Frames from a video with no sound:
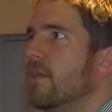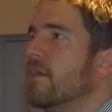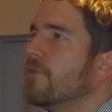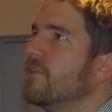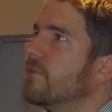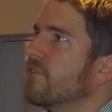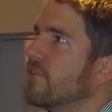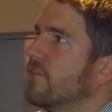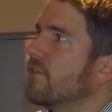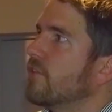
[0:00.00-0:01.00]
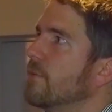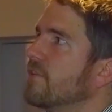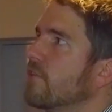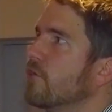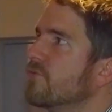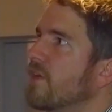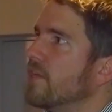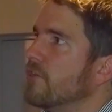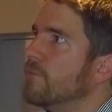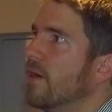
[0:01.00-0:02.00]
I think the term is low
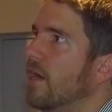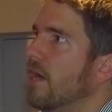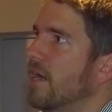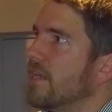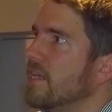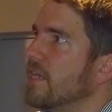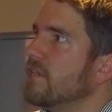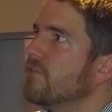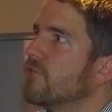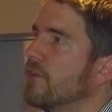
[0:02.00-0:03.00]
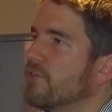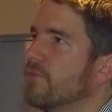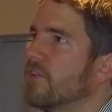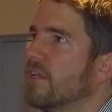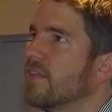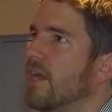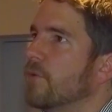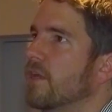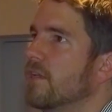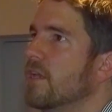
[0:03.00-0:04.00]
value but high interest or something like that,
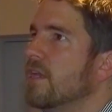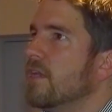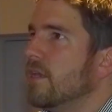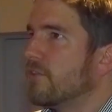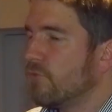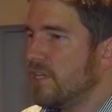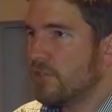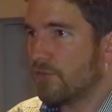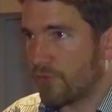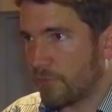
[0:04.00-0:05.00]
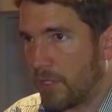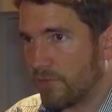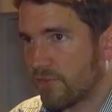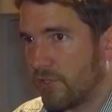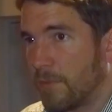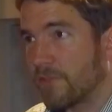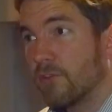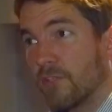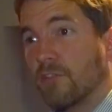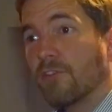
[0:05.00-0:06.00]
where it's really useful for this person to know, but it's
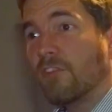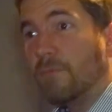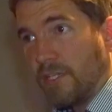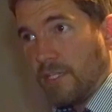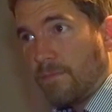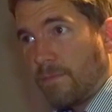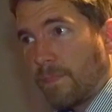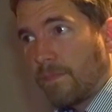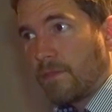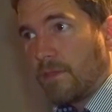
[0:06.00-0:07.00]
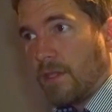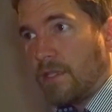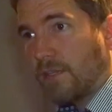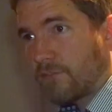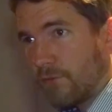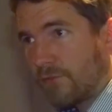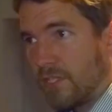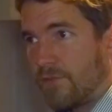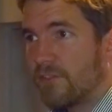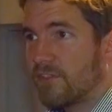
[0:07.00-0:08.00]
not going to cost you money. And that sort of
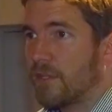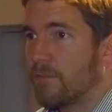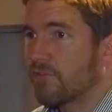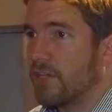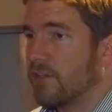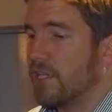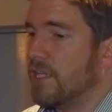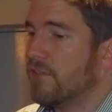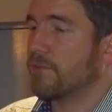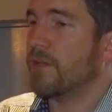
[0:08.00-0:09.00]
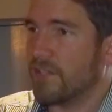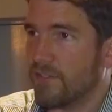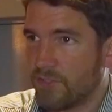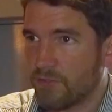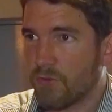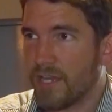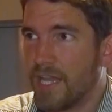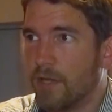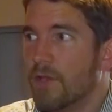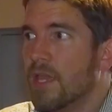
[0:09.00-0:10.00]
thing. If you need to demonstrate, okay, here's some ideas you can try
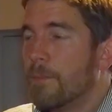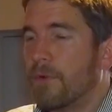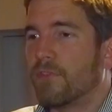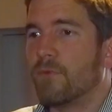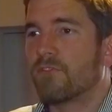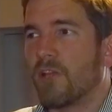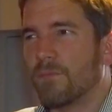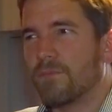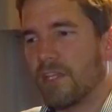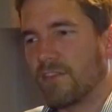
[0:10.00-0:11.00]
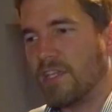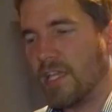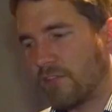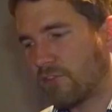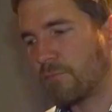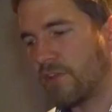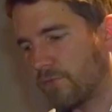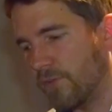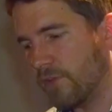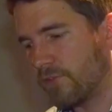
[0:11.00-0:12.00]
out, but if they want to try like the express
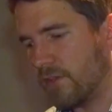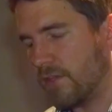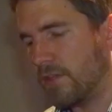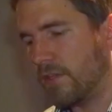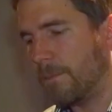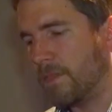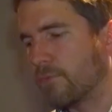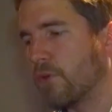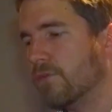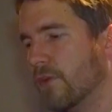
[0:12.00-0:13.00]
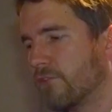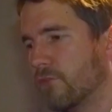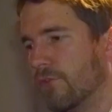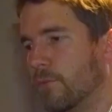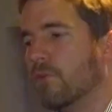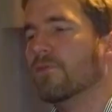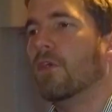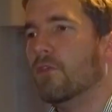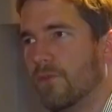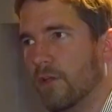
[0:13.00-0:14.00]
version, the pro version, or the more
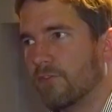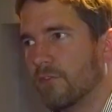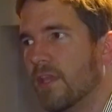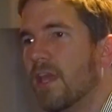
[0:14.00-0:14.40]
involved version,